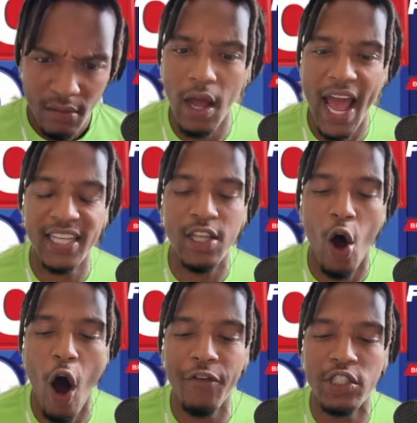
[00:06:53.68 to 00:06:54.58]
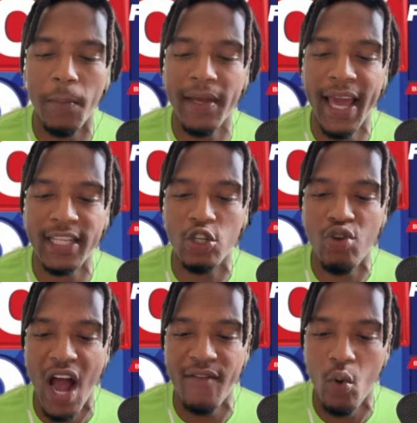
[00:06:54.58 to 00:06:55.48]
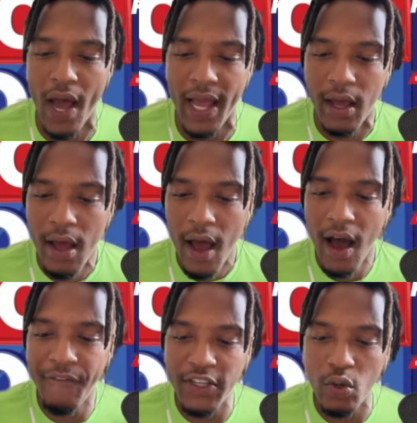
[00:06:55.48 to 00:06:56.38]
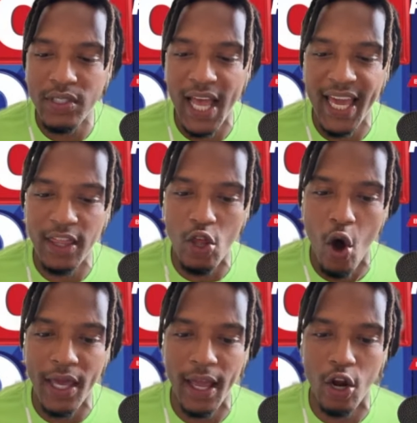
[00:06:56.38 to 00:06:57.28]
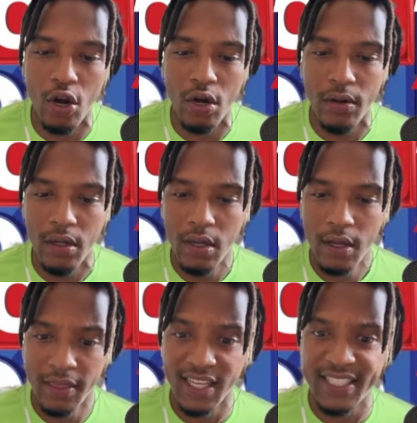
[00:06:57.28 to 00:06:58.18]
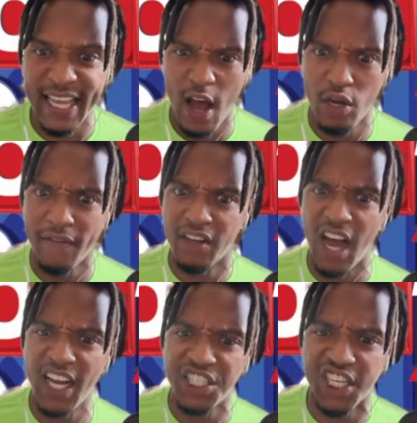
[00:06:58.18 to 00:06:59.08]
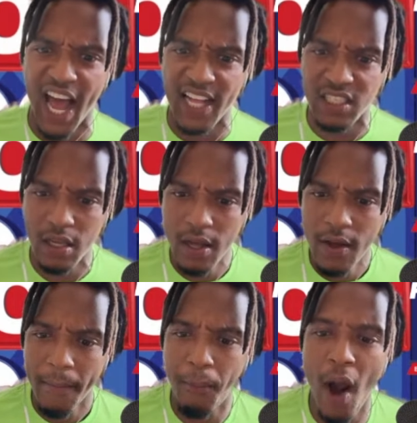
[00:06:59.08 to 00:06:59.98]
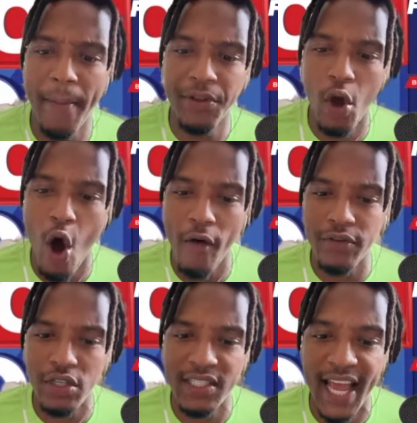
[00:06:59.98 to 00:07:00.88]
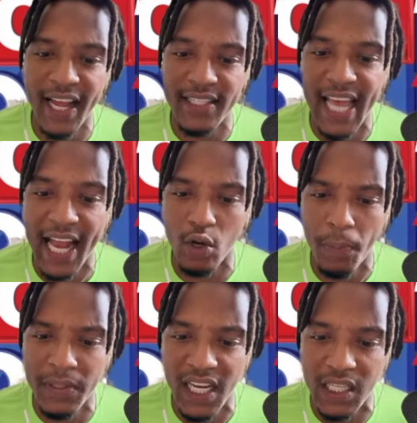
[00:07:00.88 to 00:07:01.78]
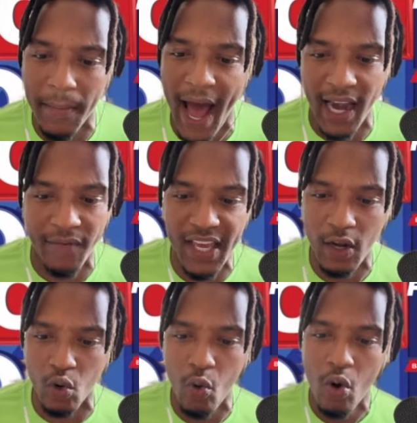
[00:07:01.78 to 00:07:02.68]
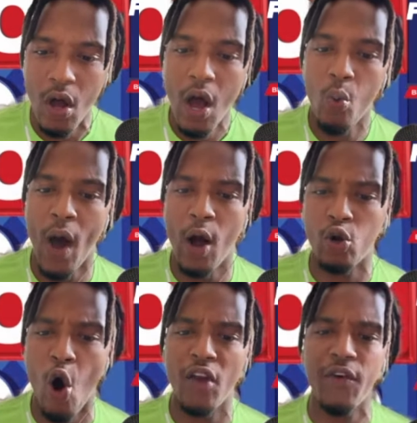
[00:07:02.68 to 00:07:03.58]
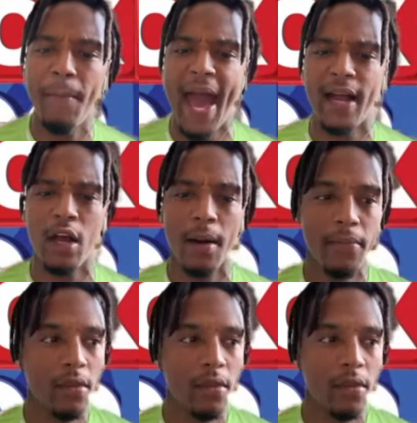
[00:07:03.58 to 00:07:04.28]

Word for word: As the officer began to drive away, officials say he thought he heard the sound of gunshots, prompting the officer to take a tactical position behind a vehicle while calling for backup.